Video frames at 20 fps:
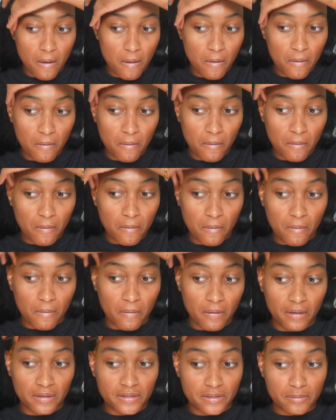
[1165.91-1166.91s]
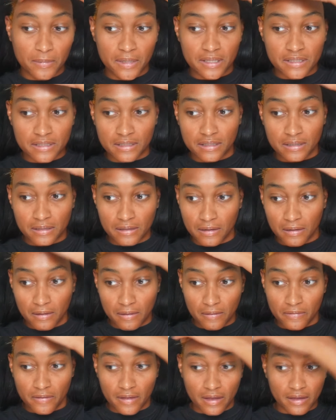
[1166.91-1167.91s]
Oh, that's messy.
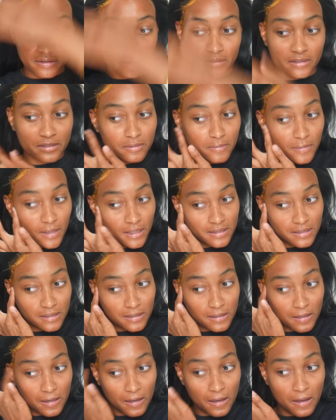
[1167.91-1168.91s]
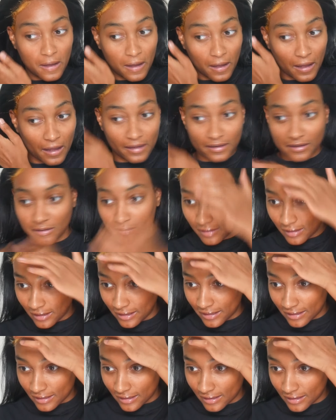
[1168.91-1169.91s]
That is messy. I don't
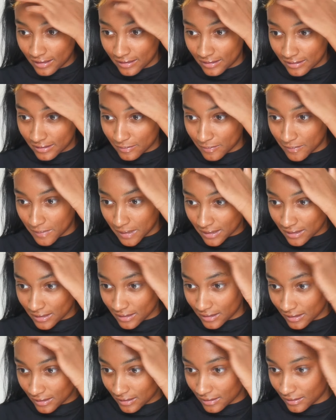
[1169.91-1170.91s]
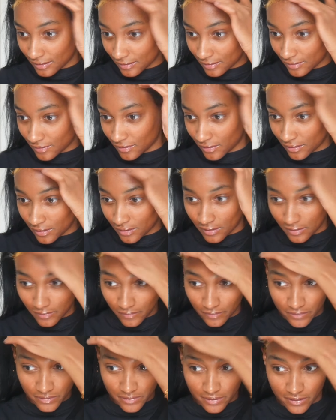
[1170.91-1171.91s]
like it. It's messy.
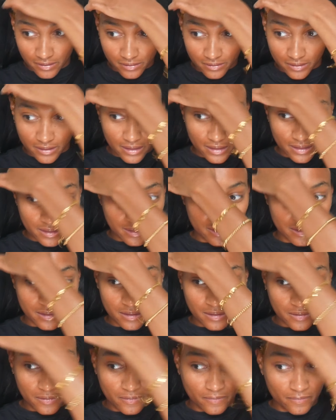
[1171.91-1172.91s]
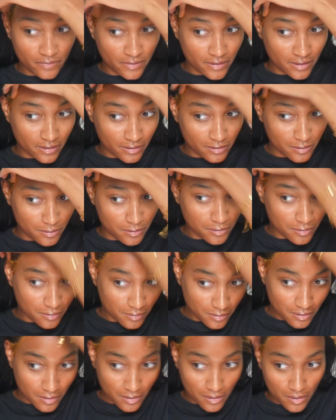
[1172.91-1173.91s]
Okay. Mm.
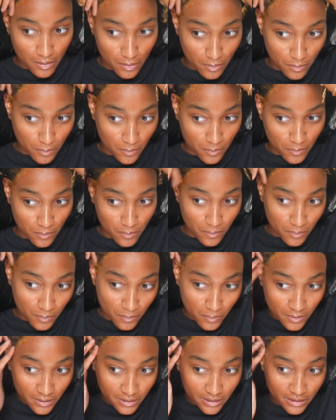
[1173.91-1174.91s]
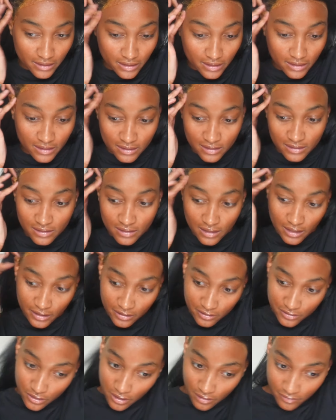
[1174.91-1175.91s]
work it in. I
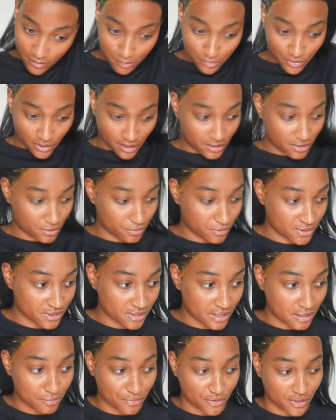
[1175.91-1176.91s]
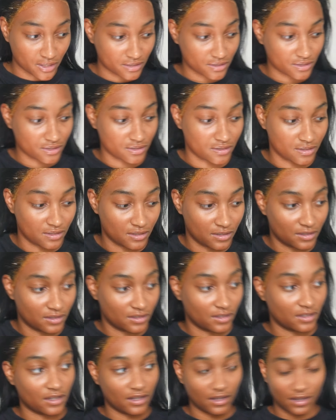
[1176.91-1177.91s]
also have a brush. Where's that brush?
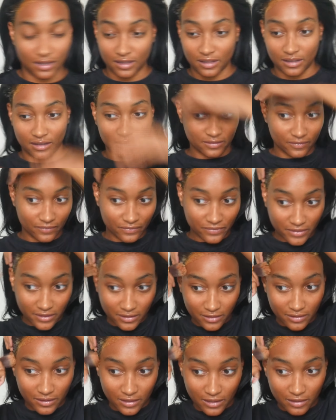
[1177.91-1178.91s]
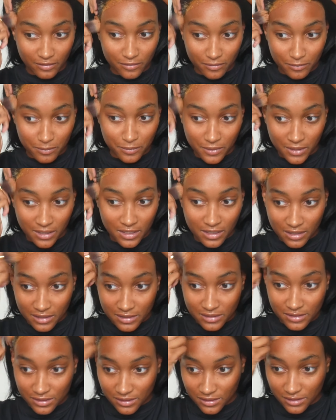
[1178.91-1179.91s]
Aha. I'm gonna
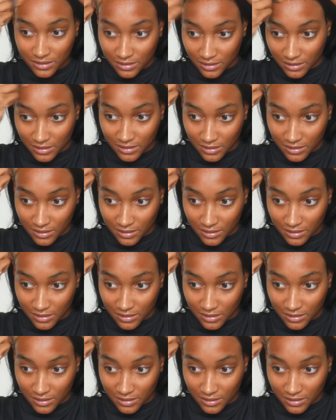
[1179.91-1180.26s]
brush.